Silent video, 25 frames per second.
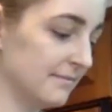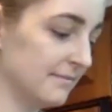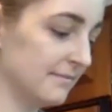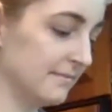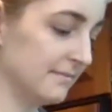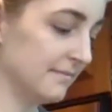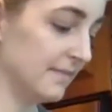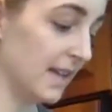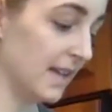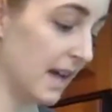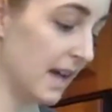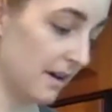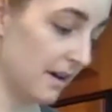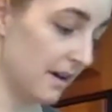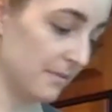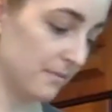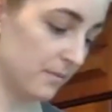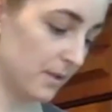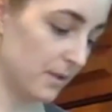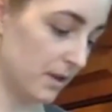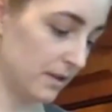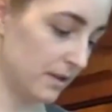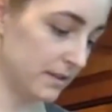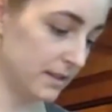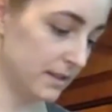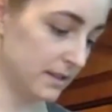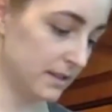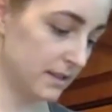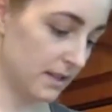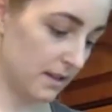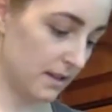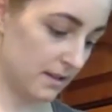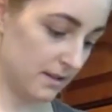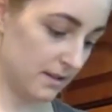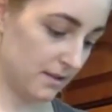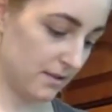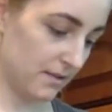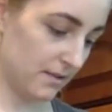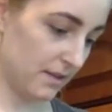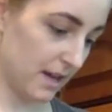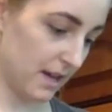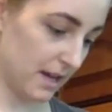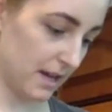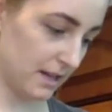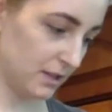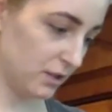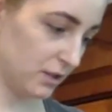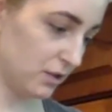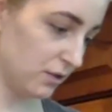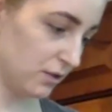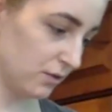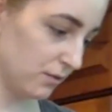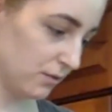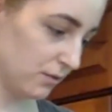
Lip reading: Yeah, we also sell it online too.